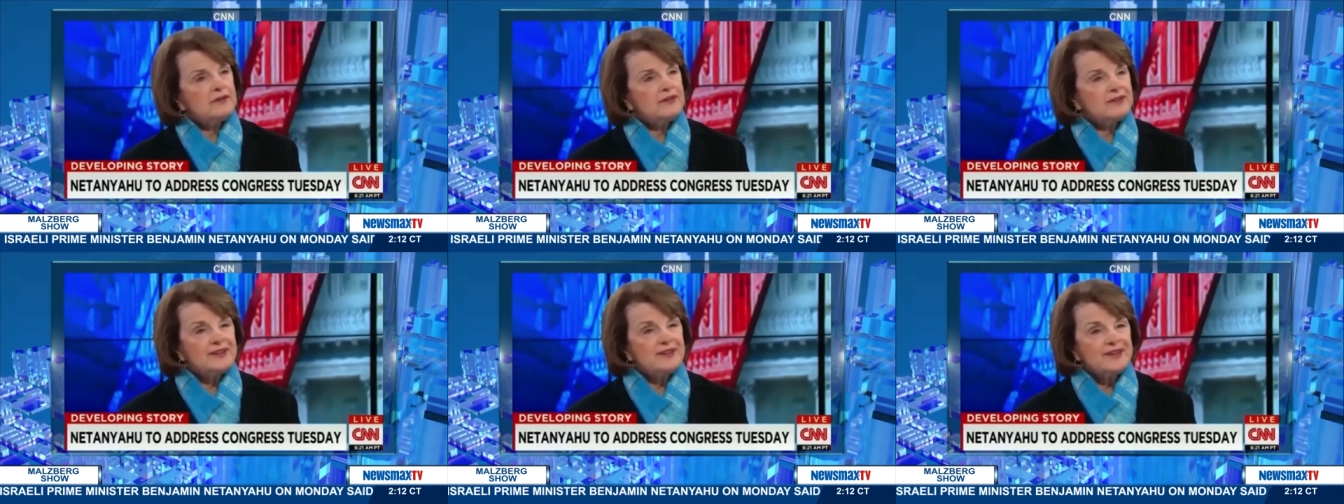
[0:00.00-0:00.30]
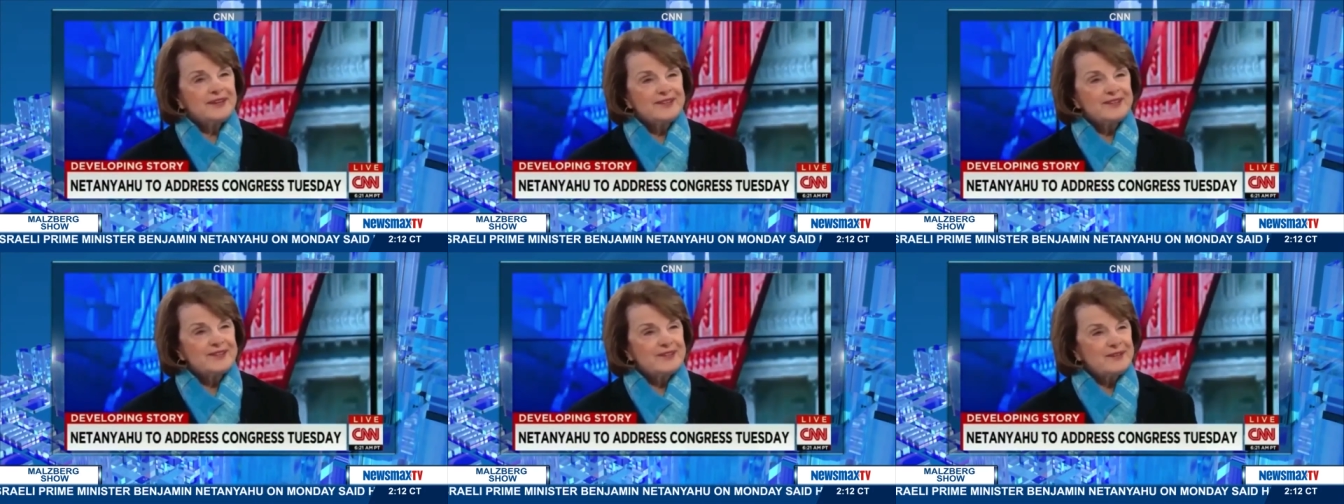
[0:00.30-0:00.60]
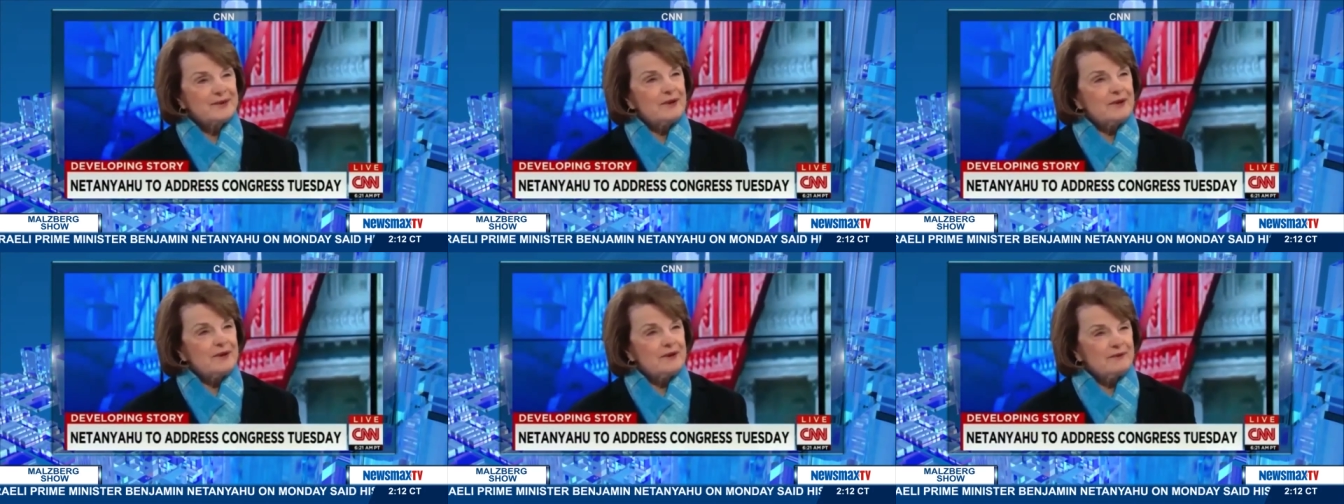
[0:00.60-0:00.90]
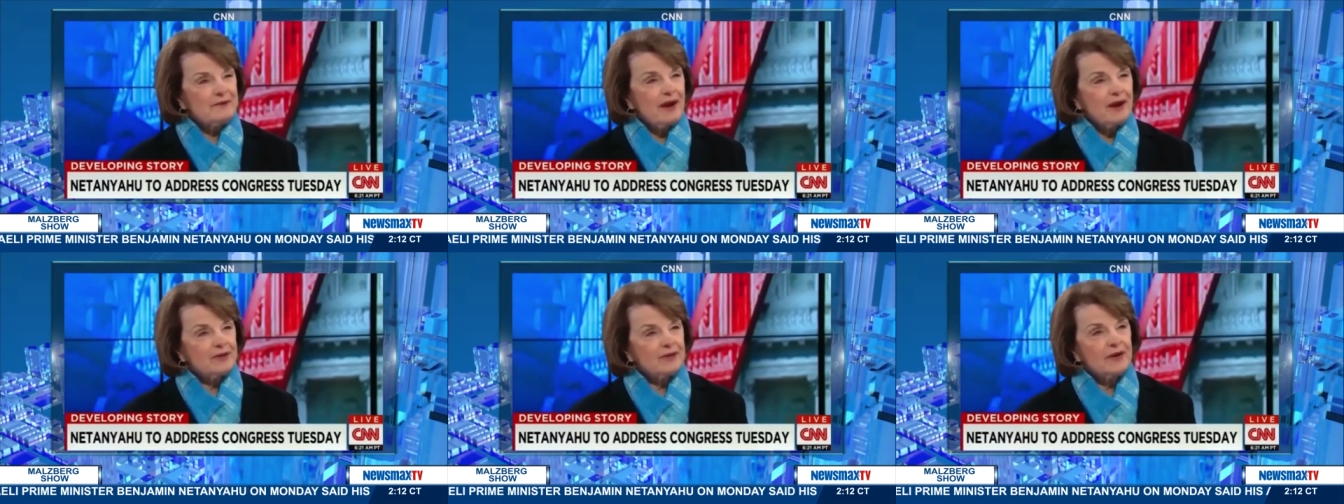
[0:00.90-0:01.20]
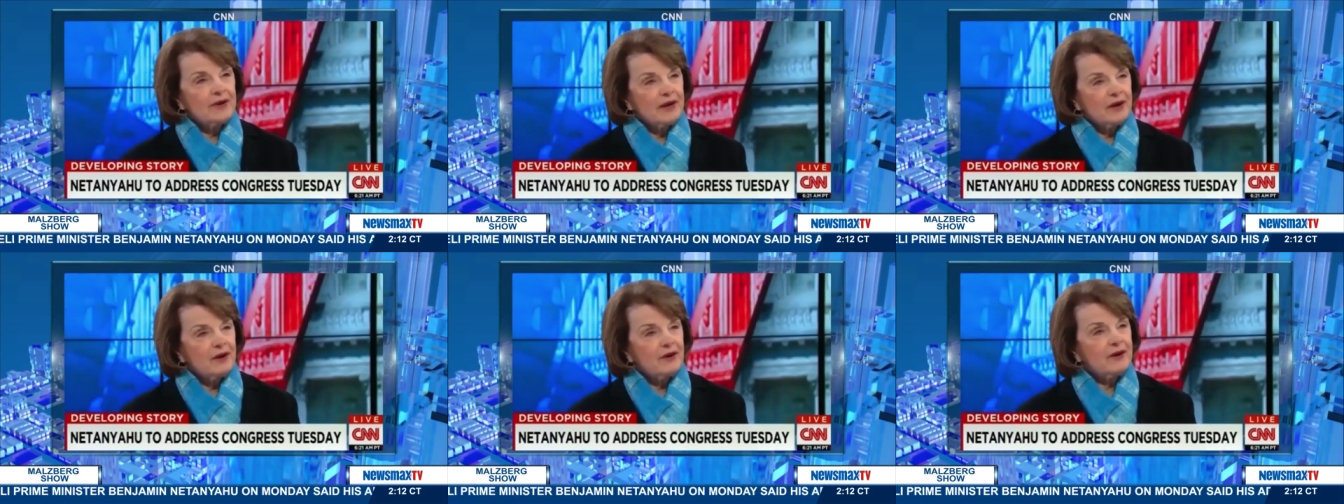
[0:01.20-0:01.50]
I think it's a
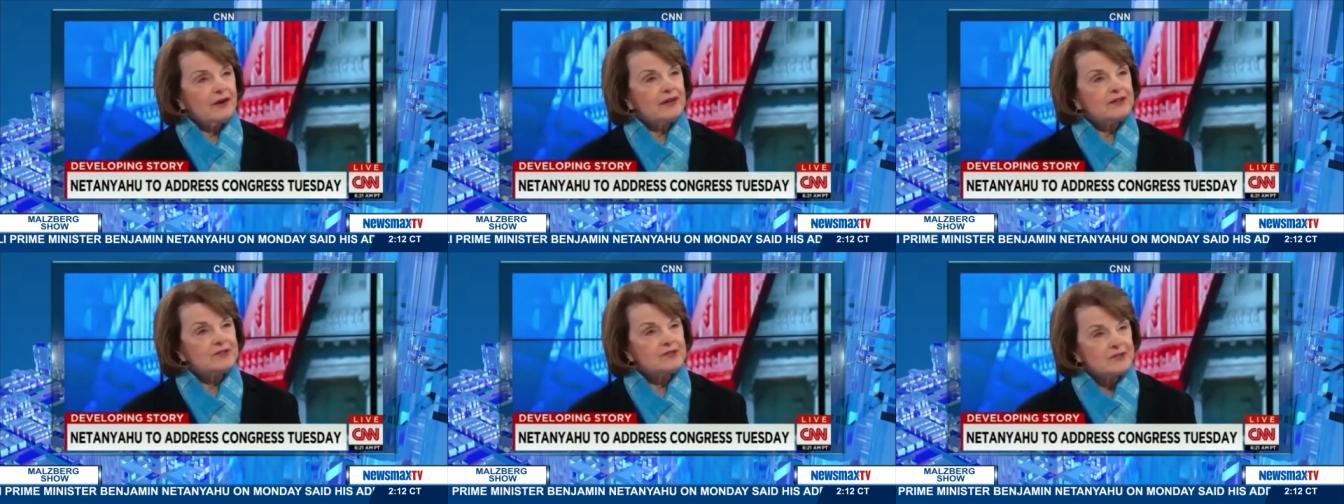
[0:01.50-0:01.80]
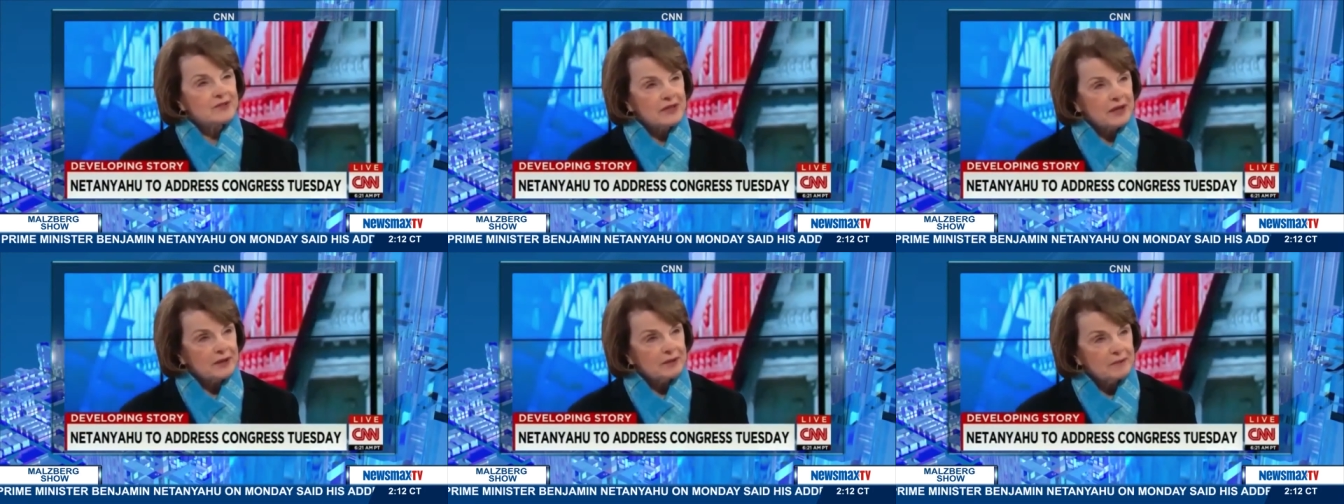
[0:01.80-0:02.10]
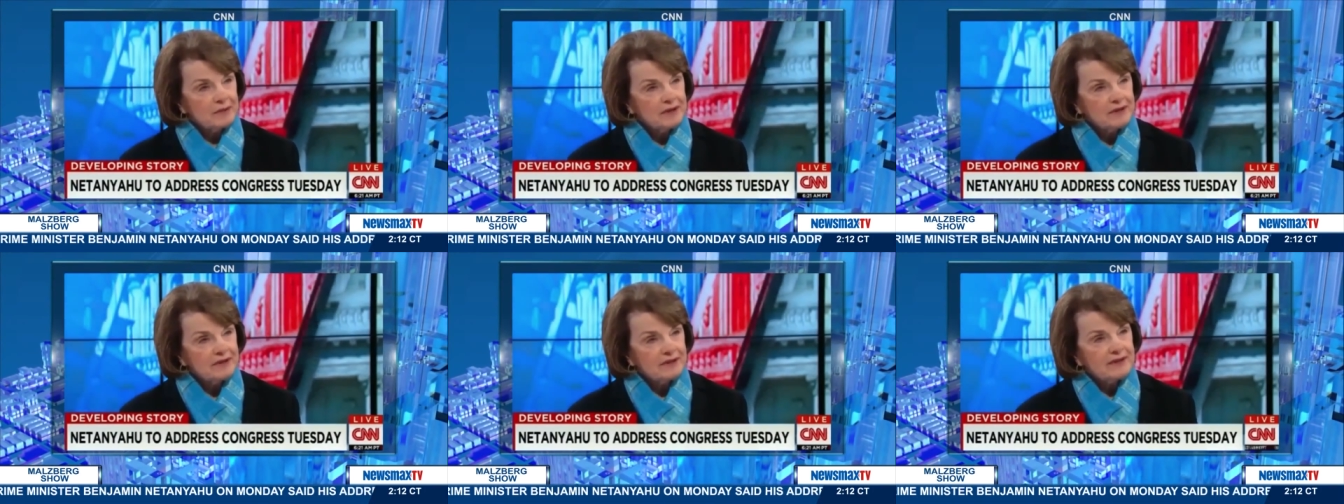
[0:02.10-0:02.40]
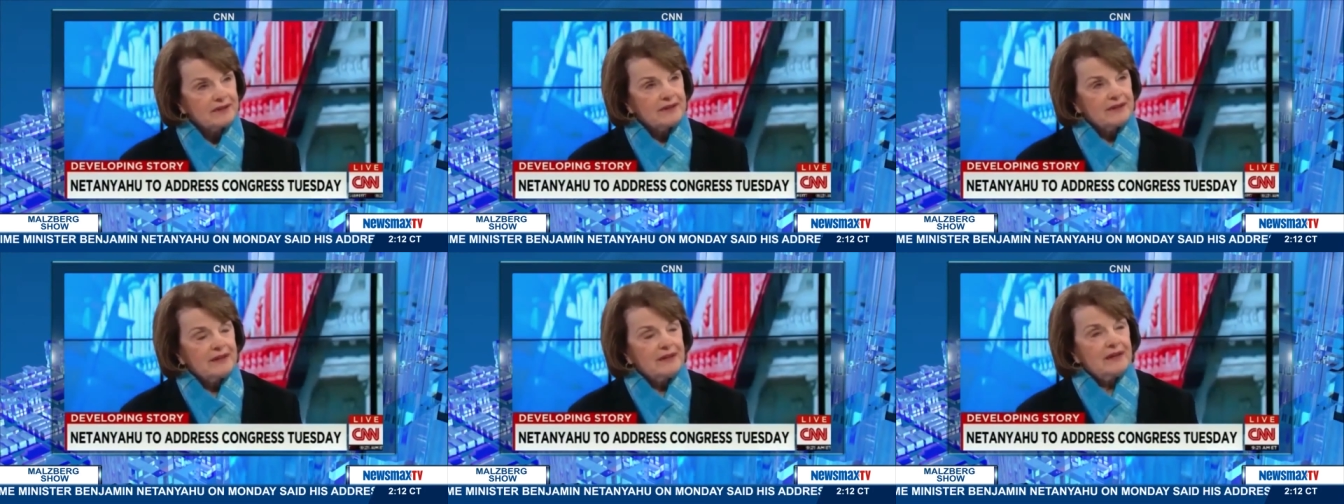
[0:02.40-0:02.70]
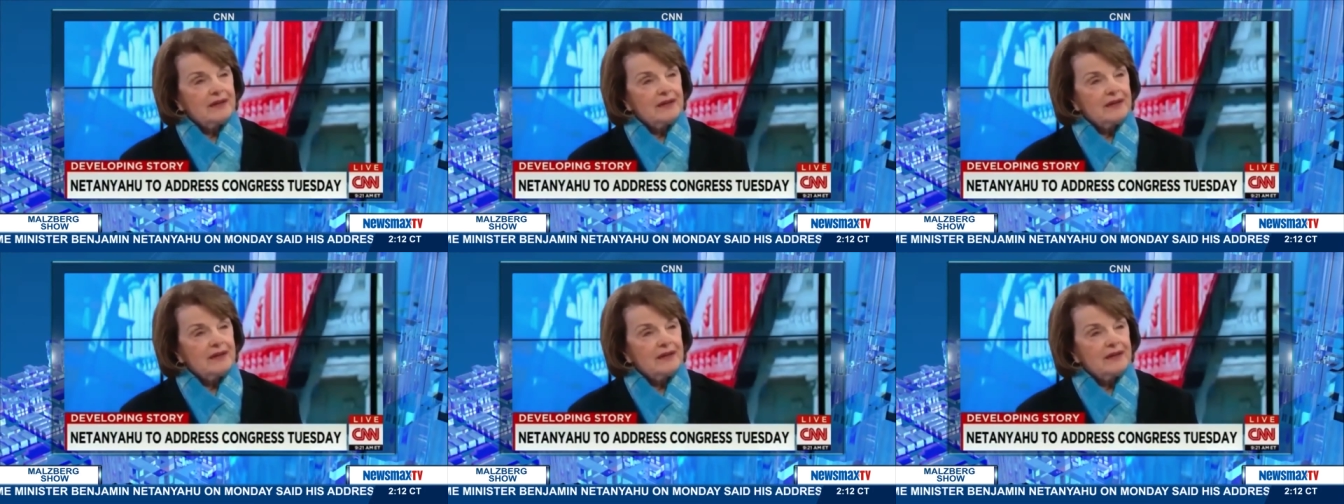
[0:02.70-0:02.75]
rather arrogant statement.